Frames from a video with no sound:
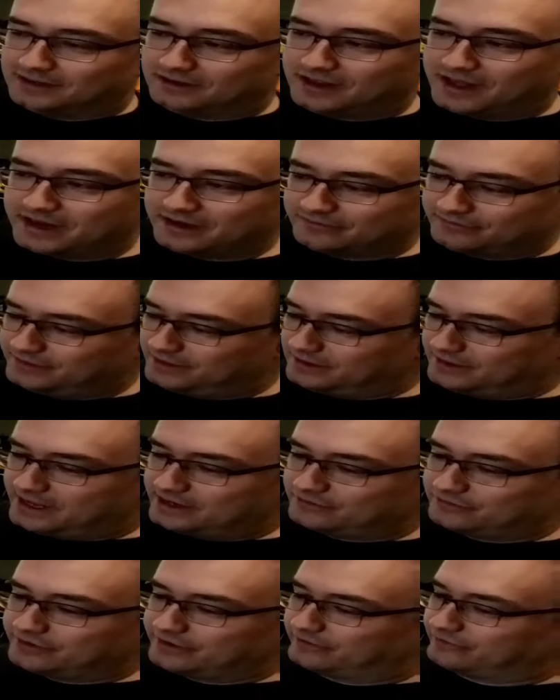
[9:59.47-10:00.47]
a lot of the
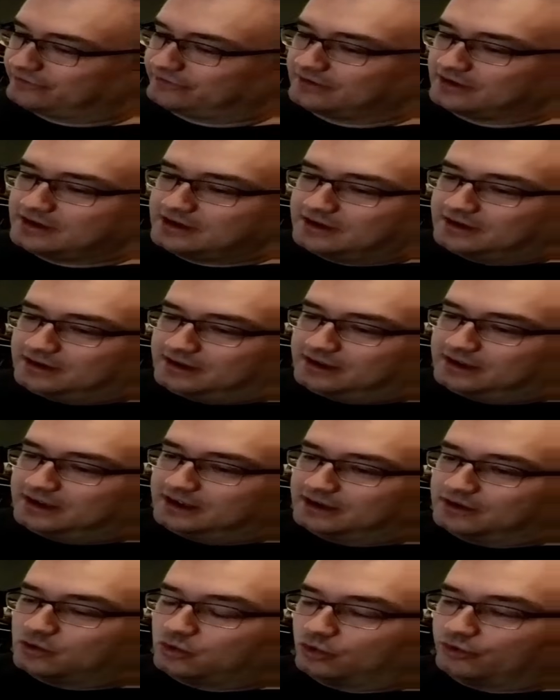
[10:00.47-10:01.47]
electrics,
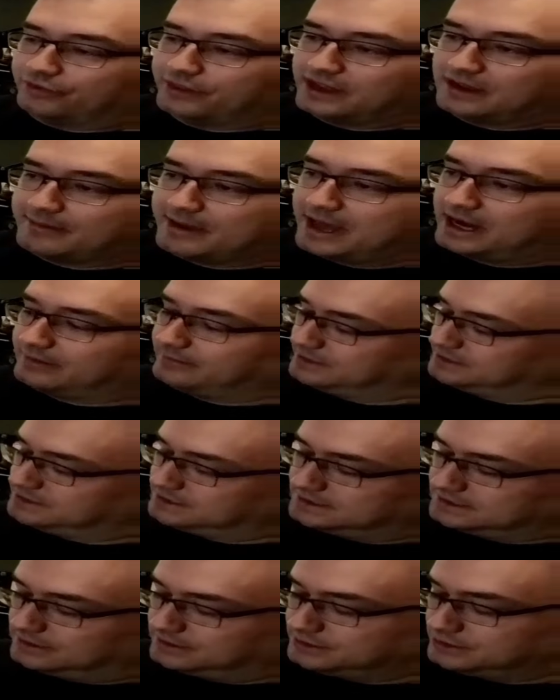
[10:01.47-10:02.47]
cool thing about them
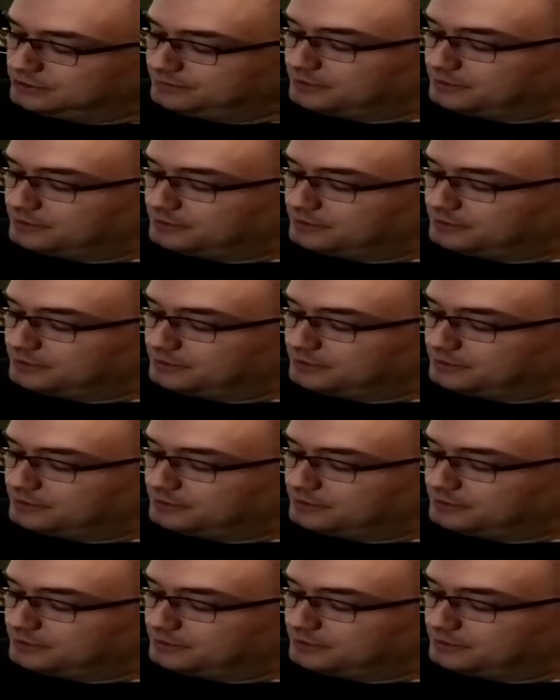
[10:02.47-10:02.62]
is they're